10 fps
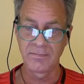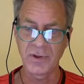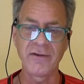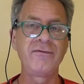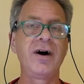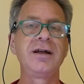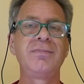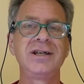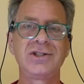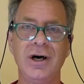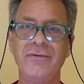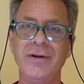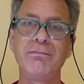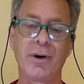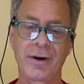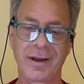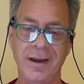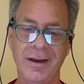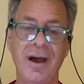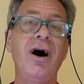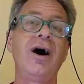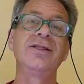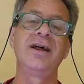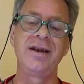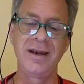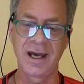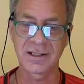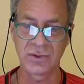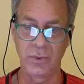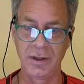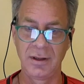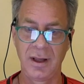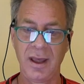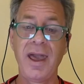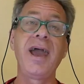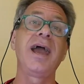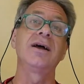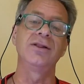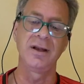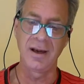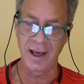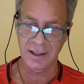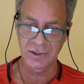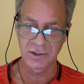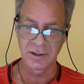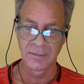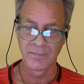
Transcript: I find myself embarking on the next one and the next.